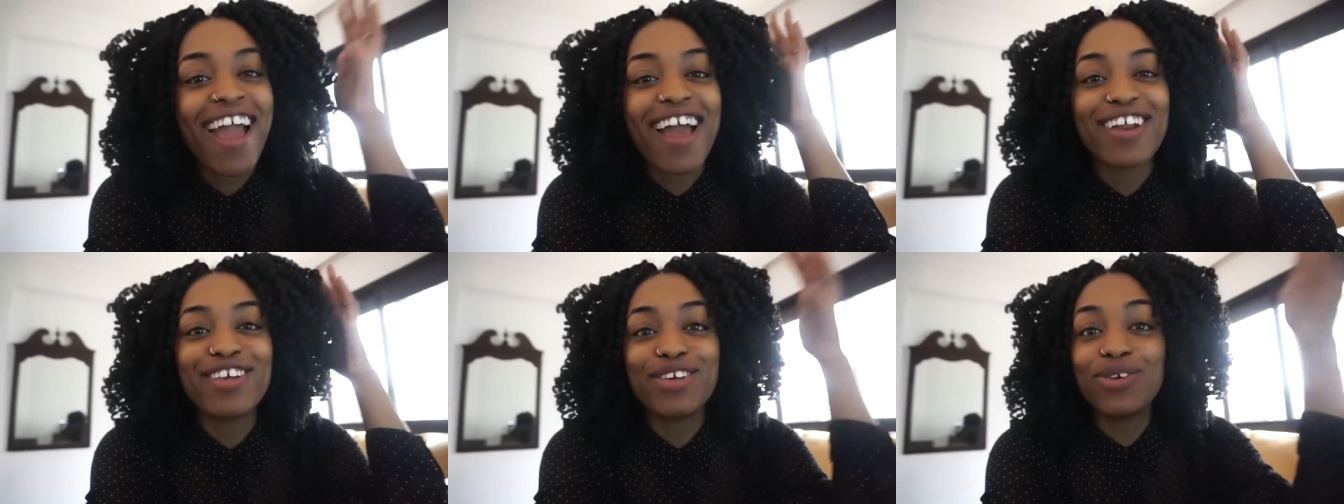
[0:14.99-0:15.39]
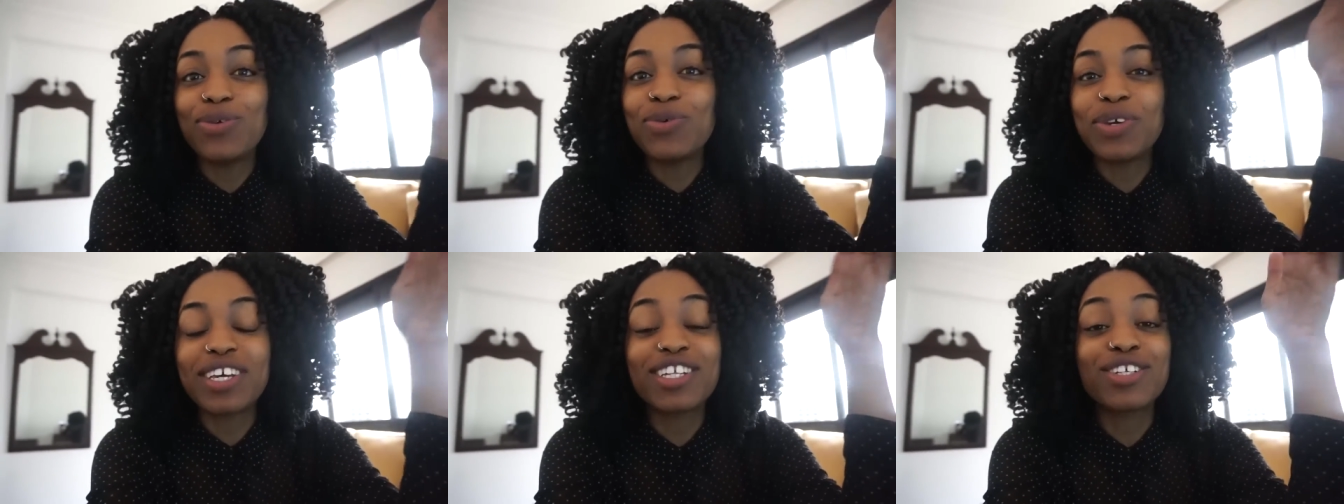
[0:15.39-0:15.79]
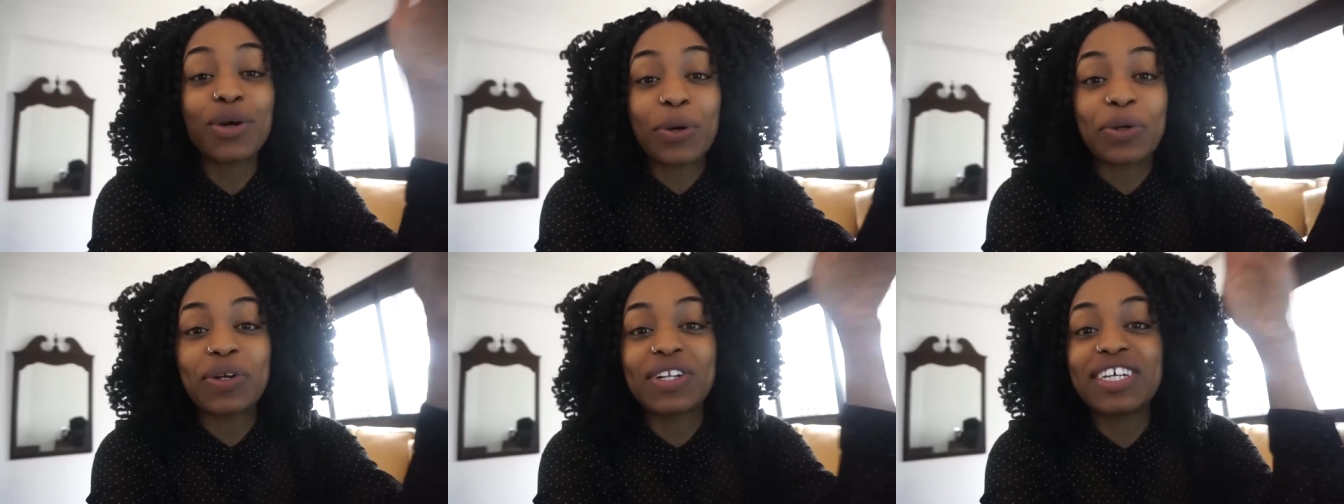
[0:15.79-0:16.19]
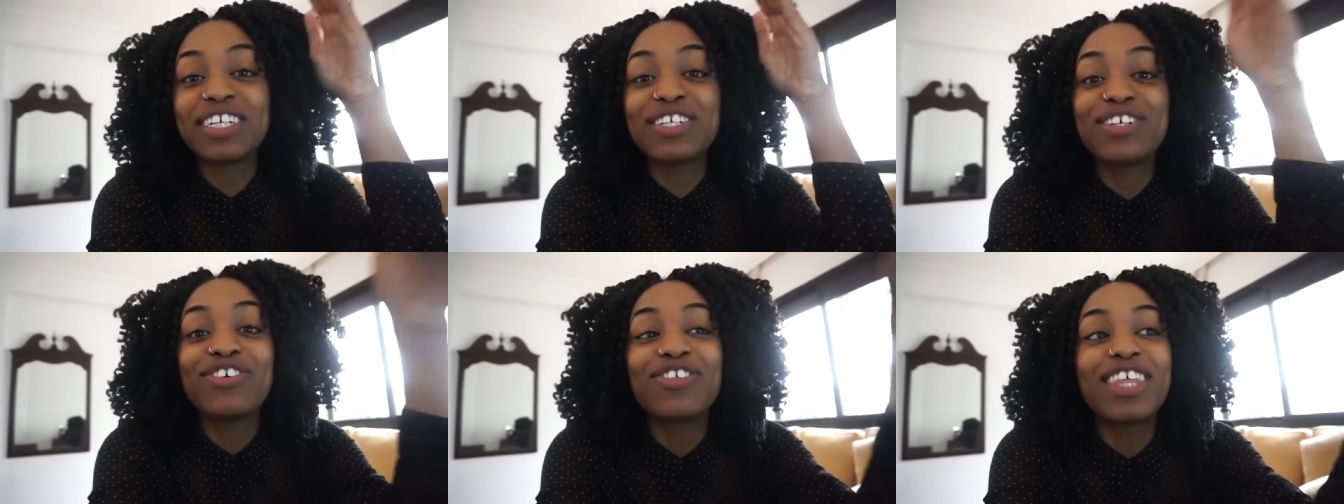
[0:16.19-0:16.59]
and you can totally
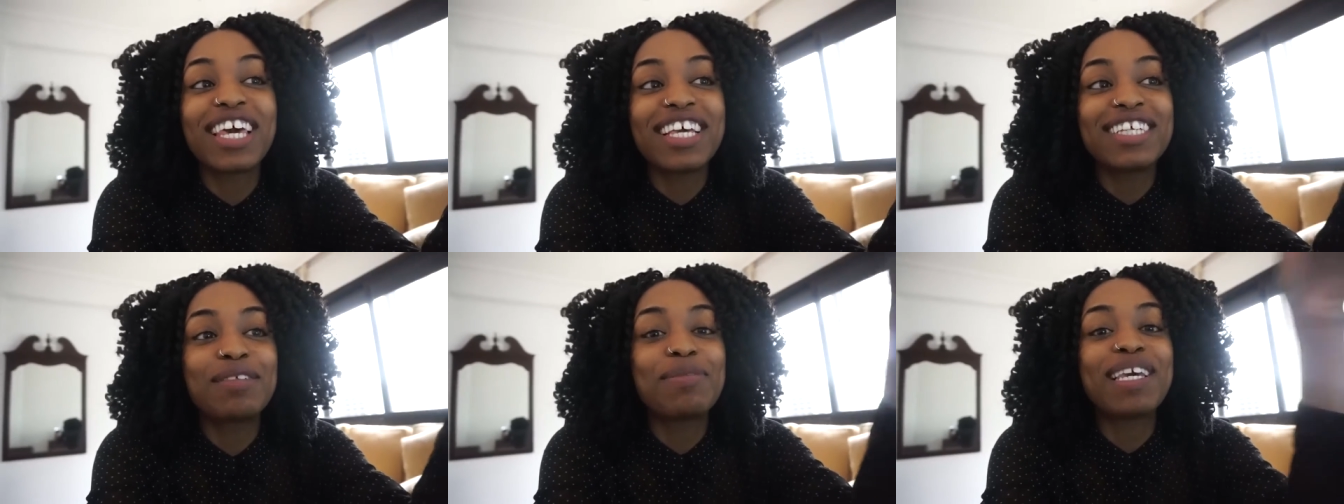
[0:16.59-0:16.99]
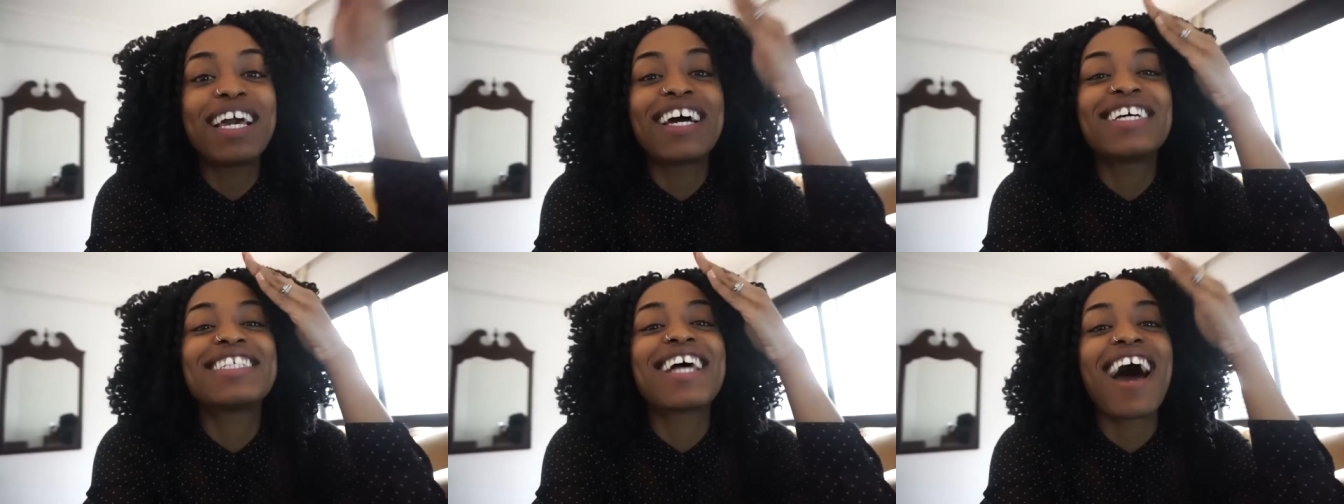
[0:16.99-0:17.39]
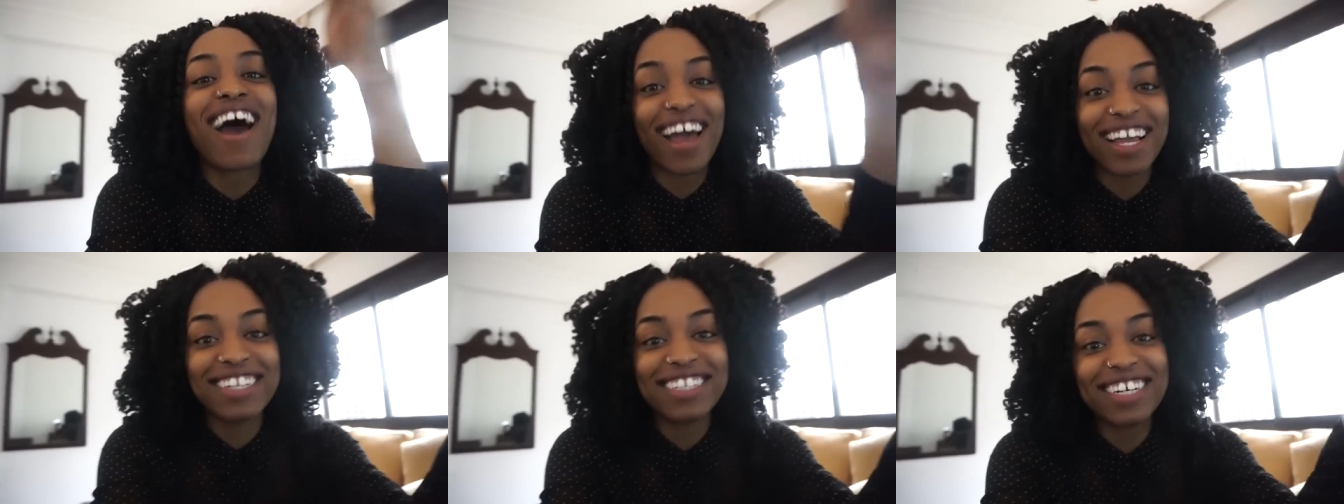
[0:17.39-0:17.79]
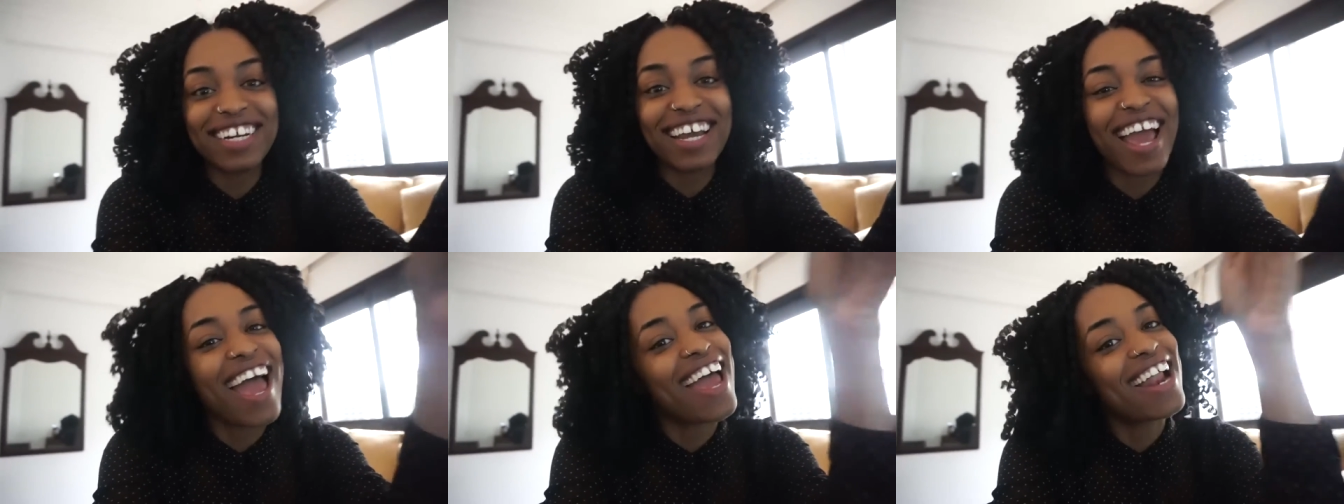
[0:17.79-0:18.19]
do this because I did
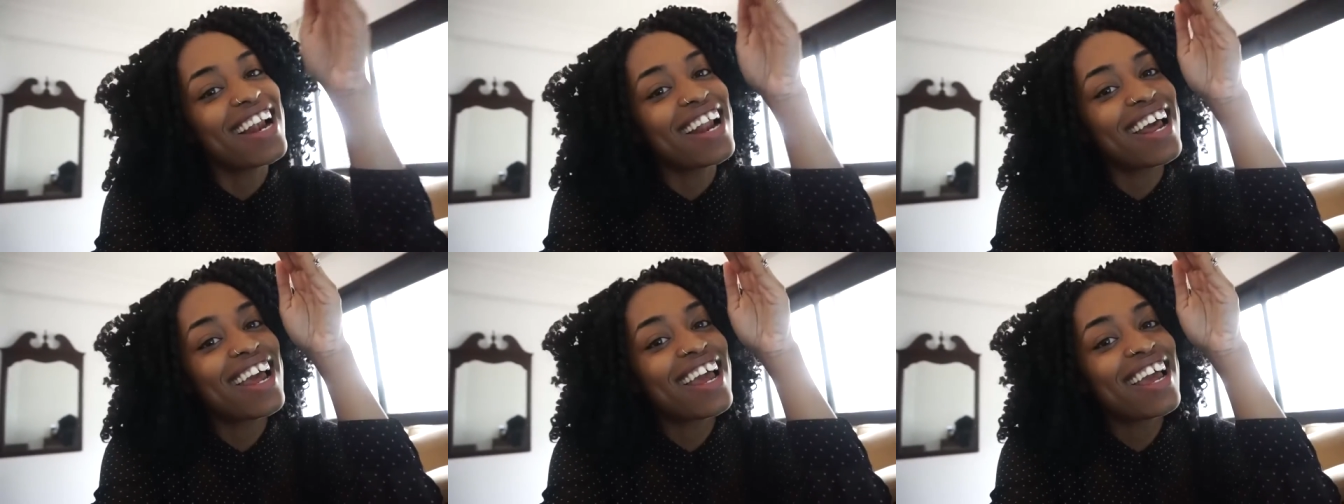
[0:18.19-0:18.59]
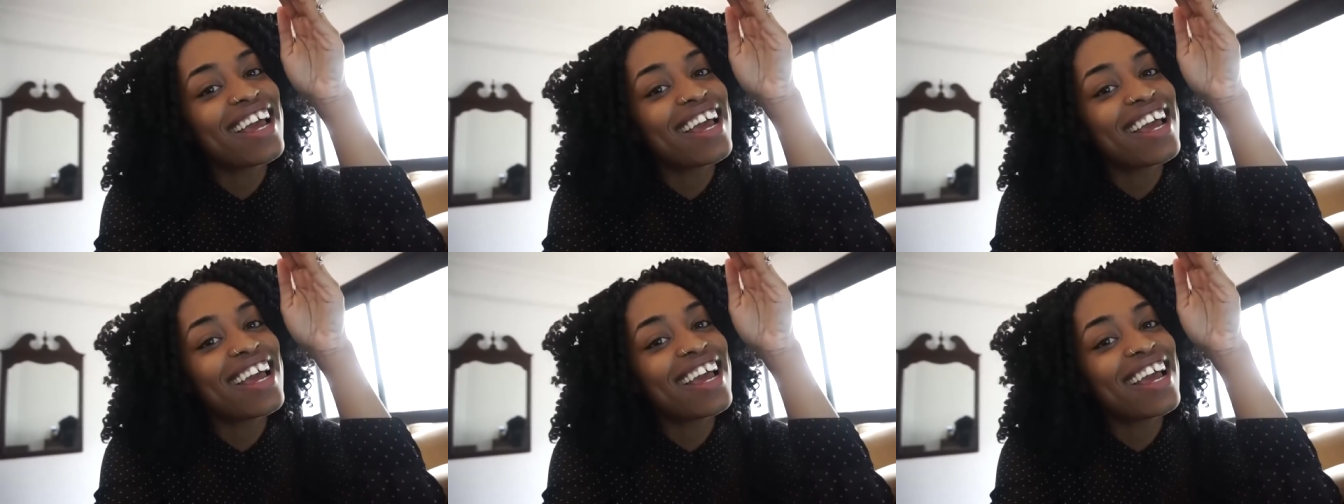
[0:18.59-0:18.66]
it and